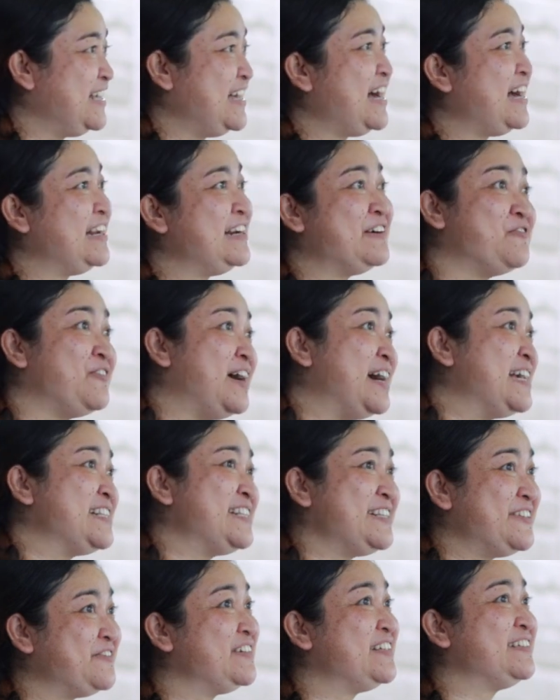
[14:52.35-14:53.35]

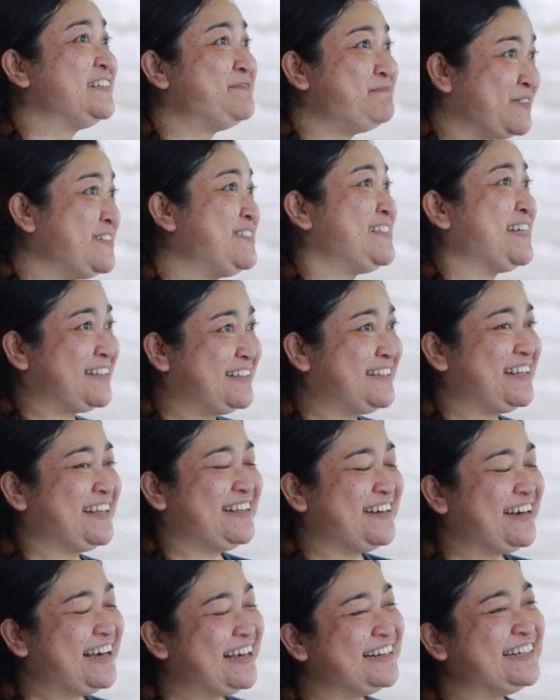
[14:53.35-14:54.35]
Otherwise, you will projecting
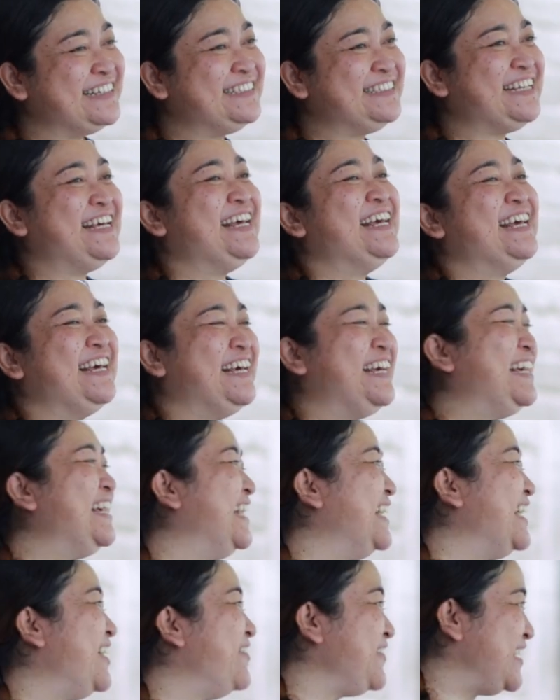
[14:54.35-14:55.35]
your energy
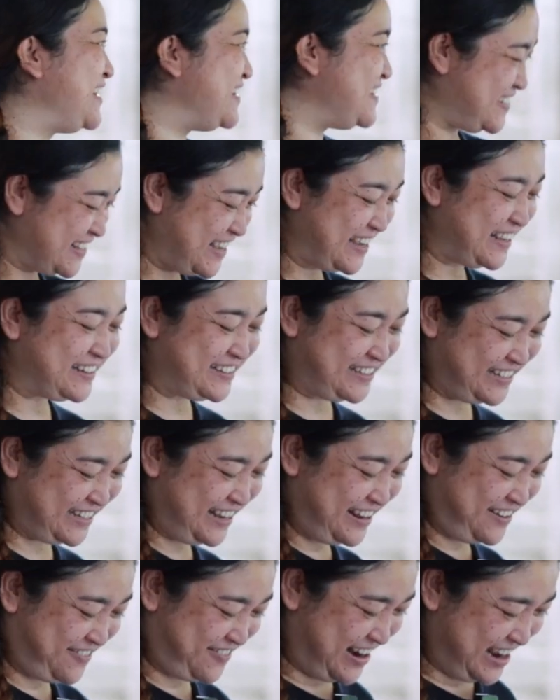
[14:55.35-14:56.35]
of anxiety,
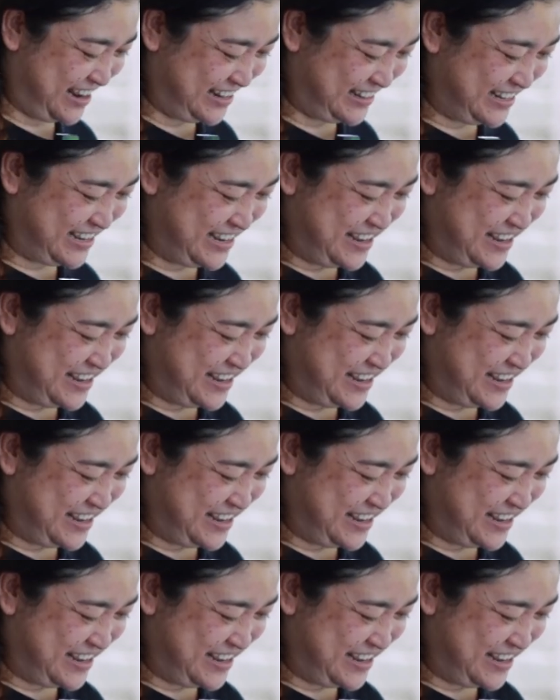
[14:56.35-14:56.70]
right?